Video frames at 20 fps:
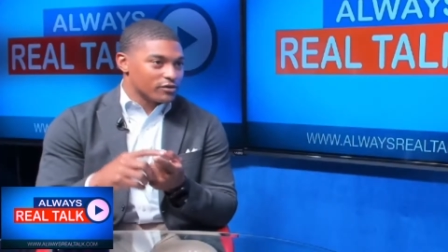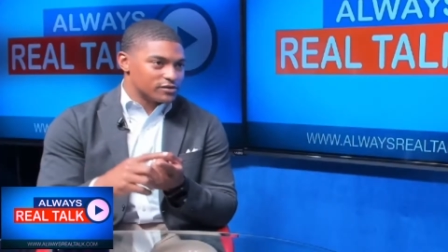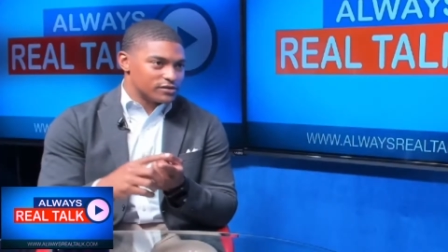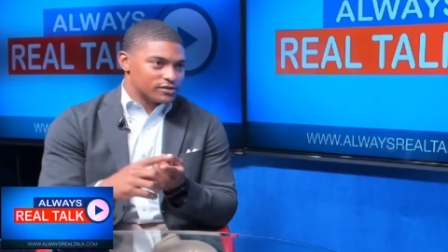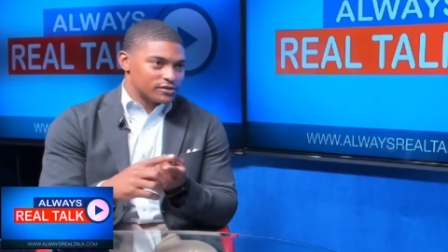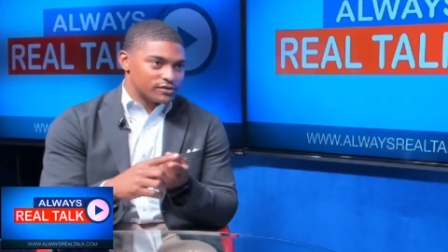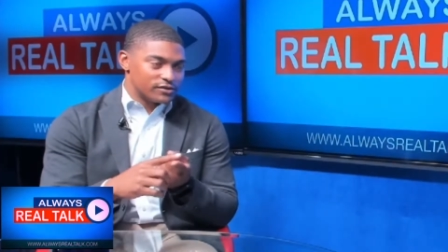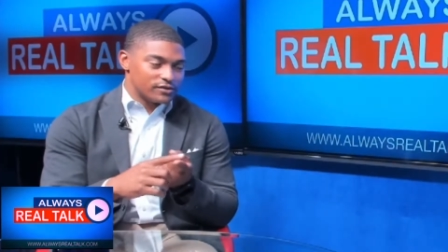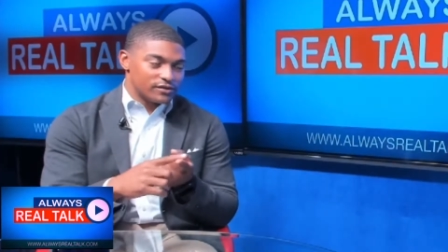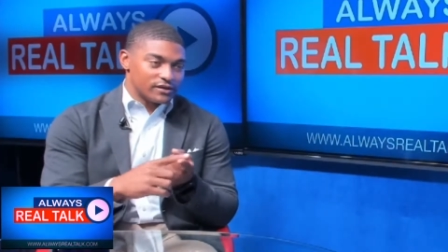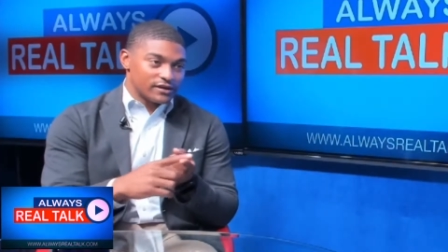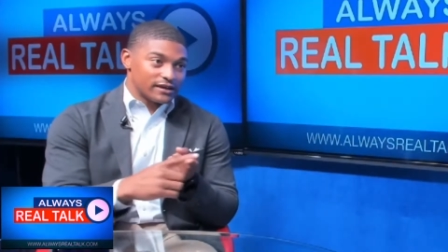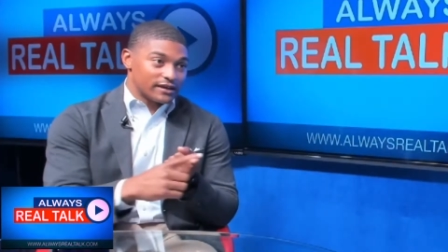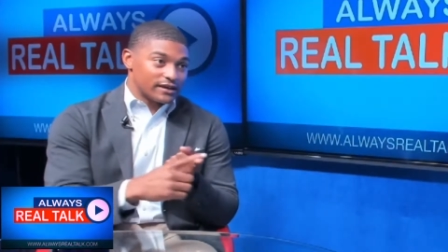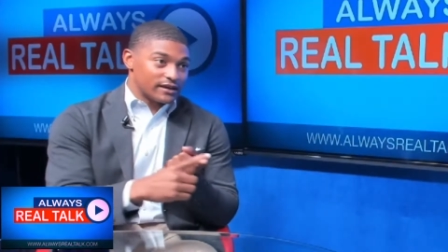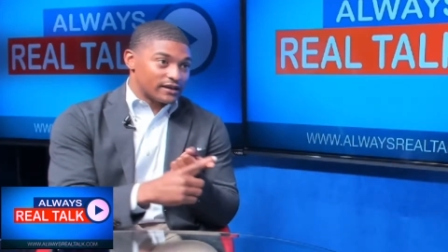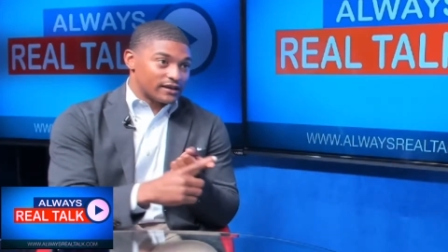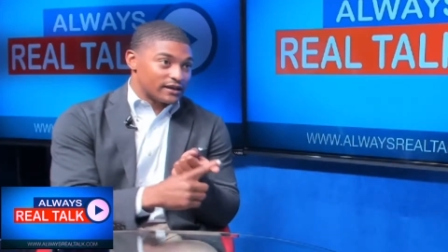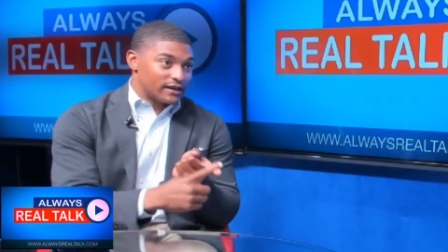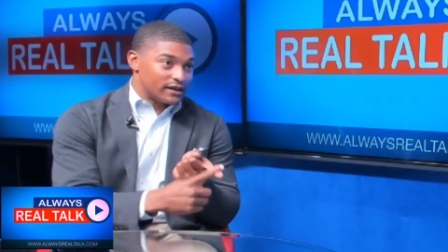to
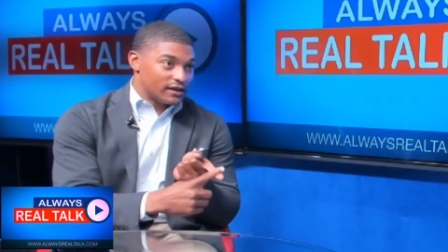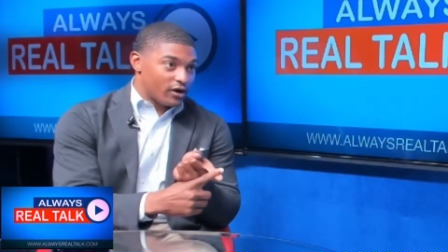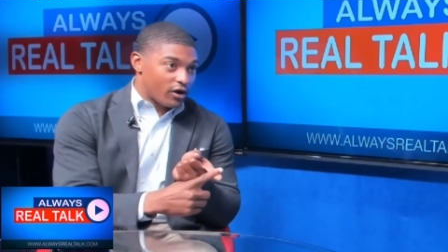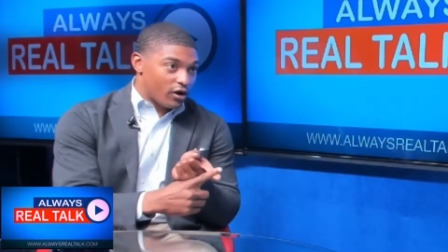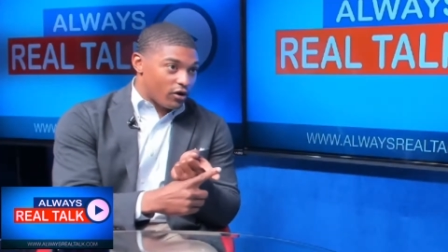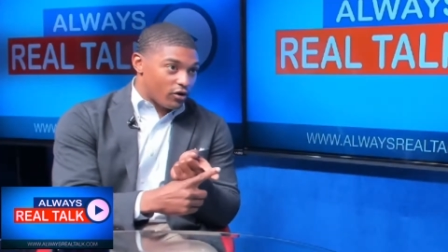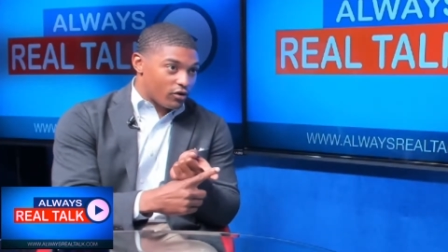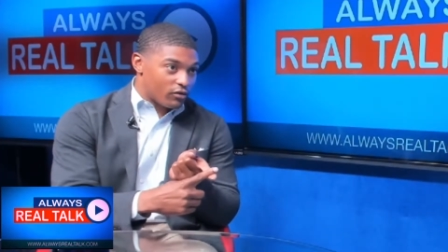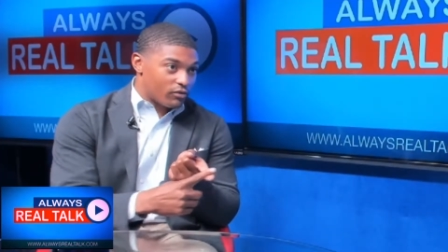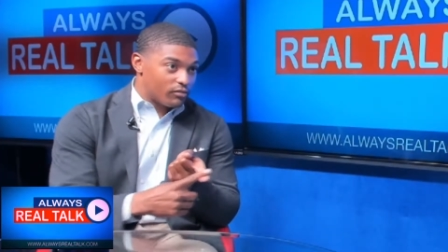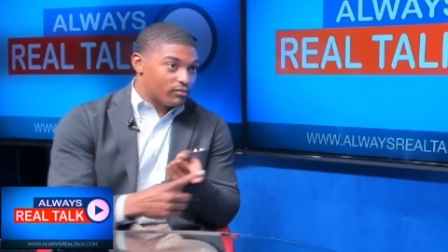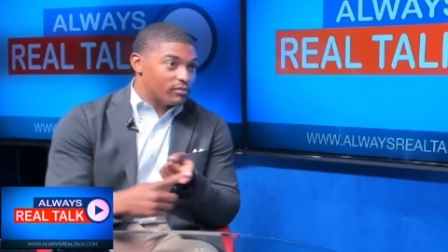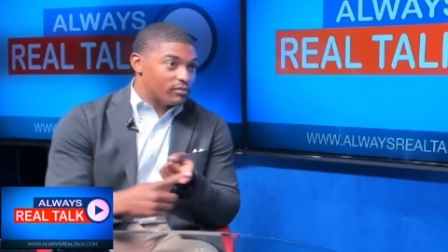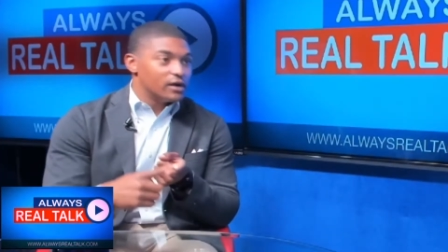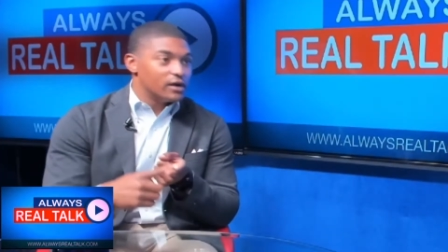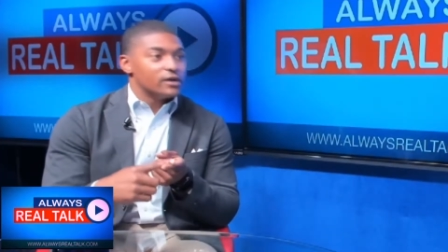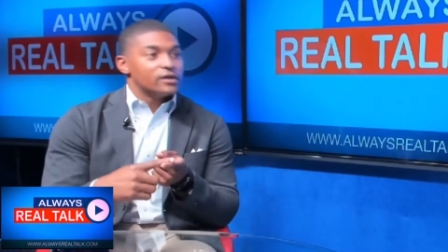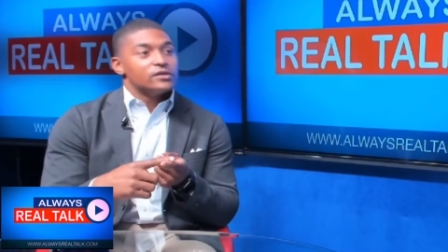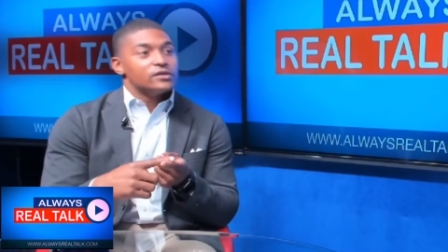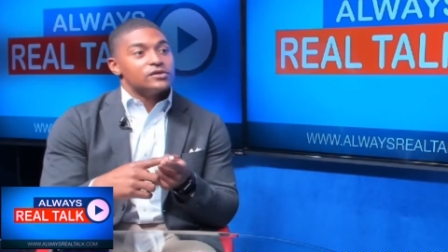get a home,
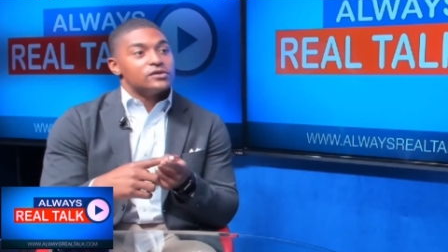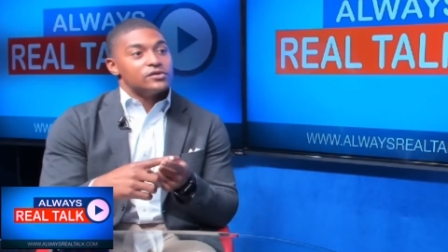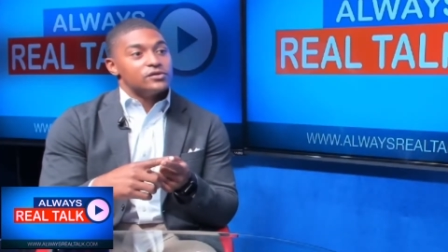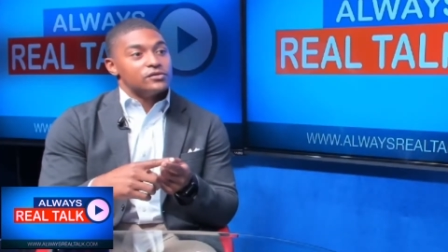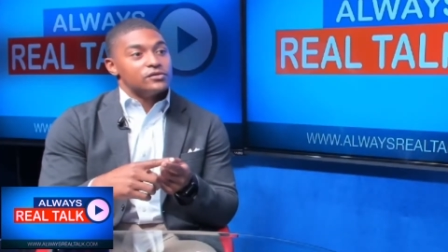to